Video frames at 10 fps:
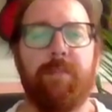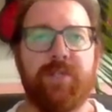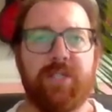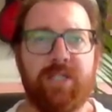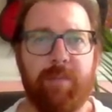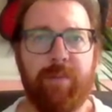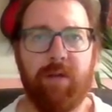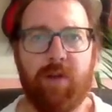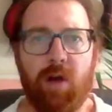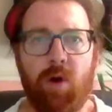snippet
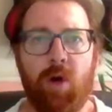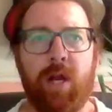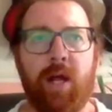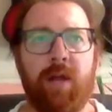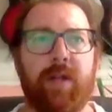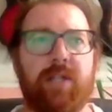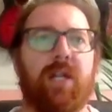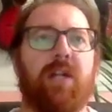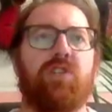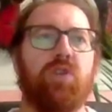of code that's
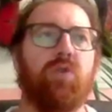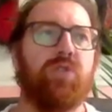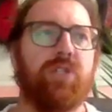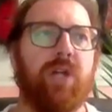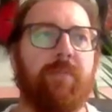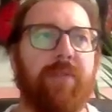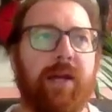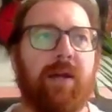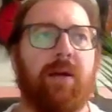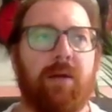going to do something